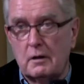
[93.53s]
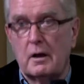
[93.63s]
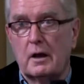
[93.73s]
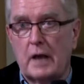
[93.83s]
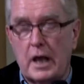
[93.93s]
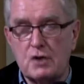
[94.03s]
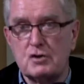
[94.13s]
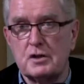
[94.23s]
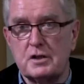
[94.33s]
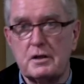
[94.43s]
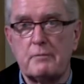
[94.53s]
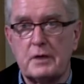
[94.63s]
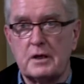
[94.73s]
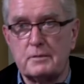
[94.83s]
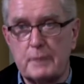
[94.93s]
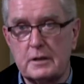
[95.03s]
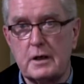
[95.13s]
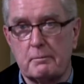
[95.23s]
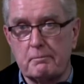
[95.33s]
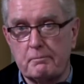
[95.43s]
occasionally something is picked
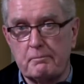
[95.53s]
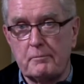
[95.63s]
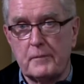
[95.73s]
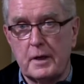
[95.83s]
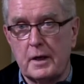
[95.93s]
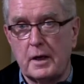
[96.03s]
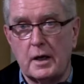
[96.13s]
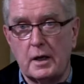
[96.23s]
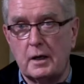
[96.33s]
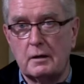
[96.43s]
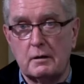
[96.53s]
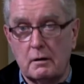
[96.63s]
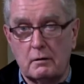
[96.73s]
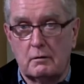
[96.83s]
up, and